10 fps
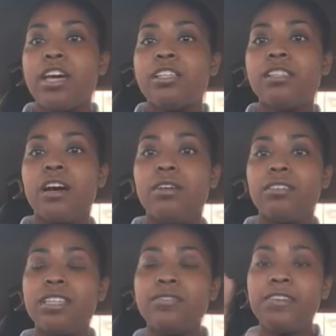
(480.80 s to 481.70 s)
So
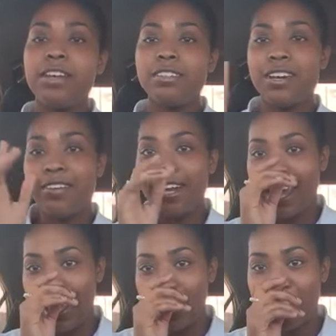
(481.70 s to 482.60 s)
this video is
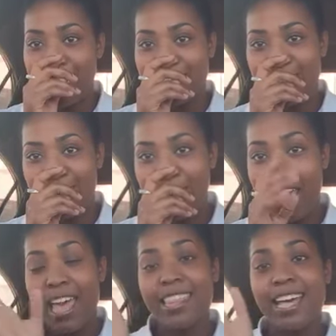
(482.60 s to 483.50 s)
already 8 minutes long.
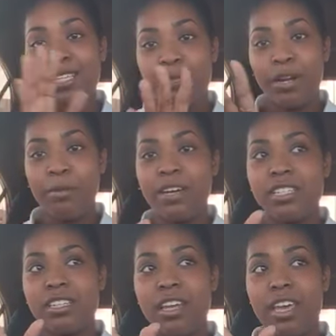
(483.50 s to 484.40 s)
That's pretty
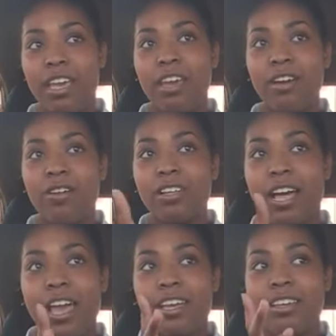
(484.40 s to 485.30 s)
much it on,
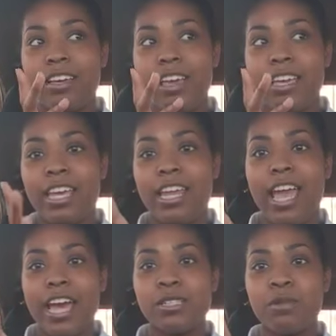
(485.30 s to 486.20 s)
like,
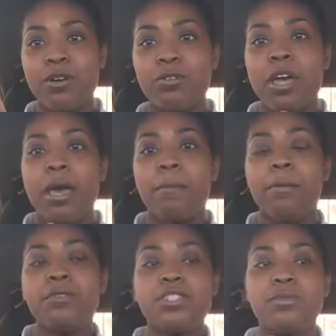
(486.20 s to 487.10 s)
getting asthma.
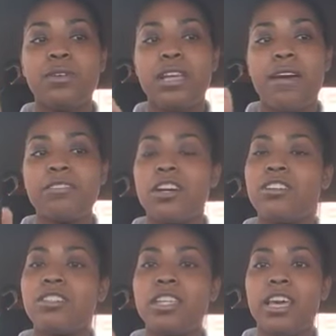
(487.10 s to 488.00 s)
People just really have to
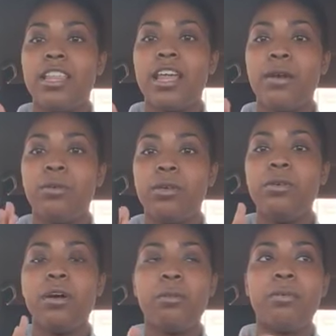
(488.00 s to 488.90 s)
understand, like, when you
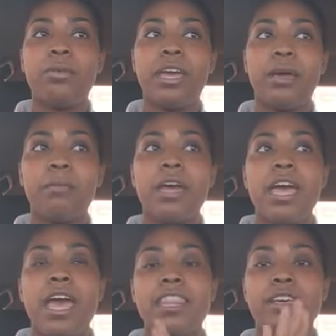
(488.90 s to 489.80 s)
go to boot camp,
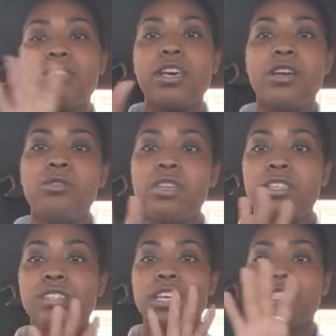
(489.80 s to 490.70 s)
and they'll tell you
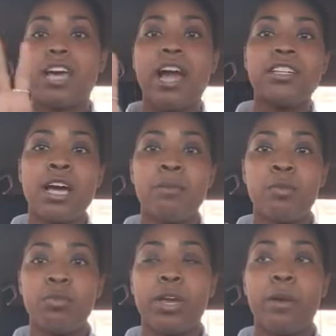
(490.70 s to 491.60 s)
this the entire time
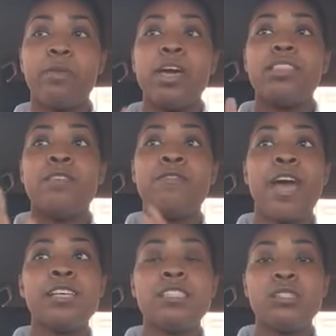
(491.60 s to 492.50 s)
in boot camp, the
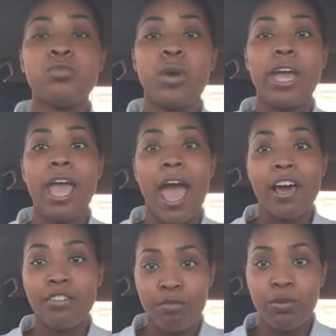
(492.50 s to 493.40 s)
fastest way
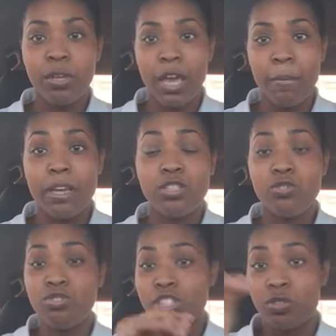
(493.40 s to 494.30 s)
out of boot camp is
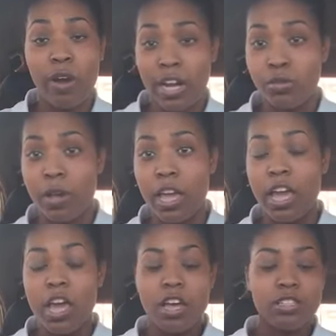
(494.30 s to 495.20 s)
to just graduate.
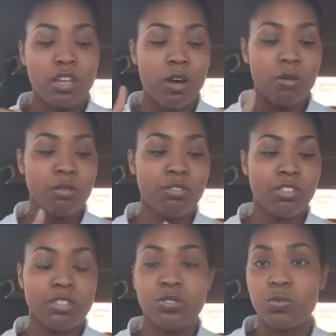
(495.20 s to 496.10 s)
So
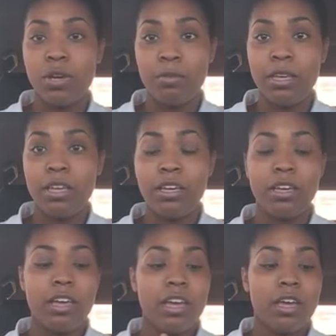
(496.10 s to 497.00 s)

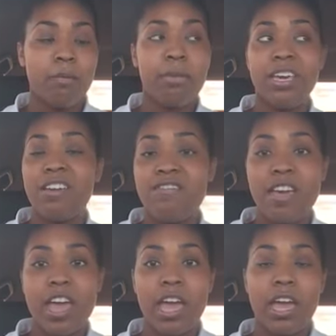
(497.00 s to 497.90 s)
swimming,
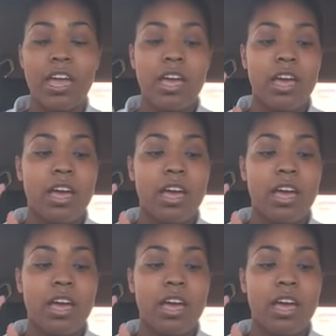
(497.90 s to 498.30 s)
PFA,